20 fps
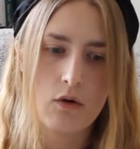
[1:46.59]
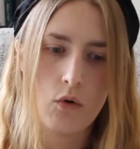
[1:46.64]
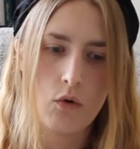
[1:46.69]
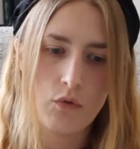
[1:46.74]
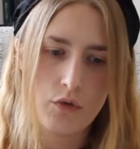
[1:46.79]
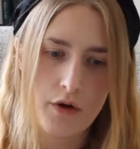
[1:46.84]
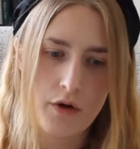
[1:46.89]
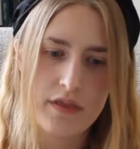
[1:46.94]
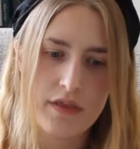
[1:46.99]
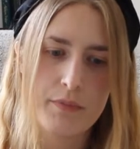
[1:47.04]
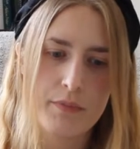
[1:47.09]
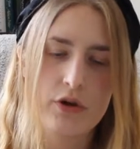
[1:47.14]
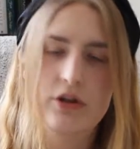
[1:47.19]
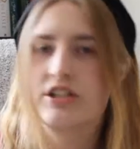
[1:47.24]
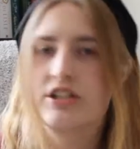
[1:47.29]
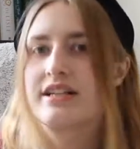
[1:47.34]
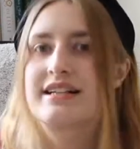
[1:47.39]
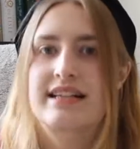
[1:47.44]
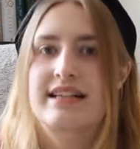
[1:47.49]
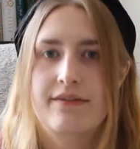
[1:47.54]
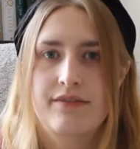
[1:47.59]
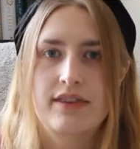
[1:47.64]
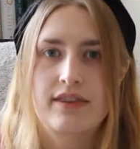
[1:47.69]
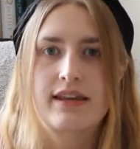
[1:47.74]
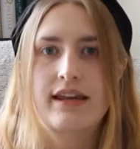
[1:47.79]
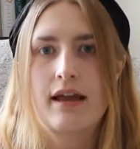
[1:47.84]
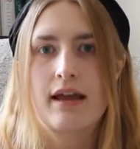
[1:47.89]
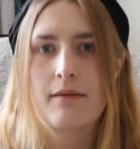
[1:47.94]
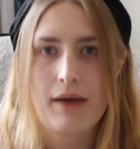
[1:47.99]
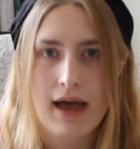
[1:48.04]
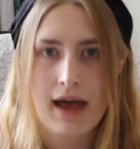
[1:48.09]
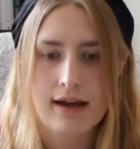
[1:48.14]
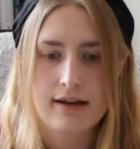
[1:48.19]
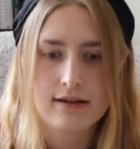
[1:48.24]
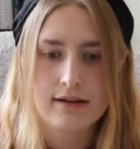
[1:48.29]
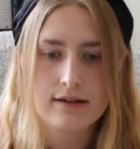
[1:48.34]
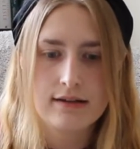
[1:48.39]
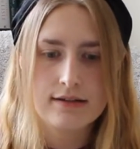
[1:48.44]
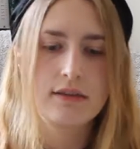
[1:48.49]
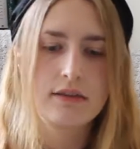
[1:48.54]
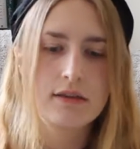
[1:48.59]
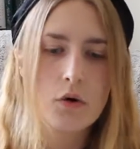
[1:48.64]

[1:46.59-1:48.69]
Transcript: although in the book she's given the name Agnes.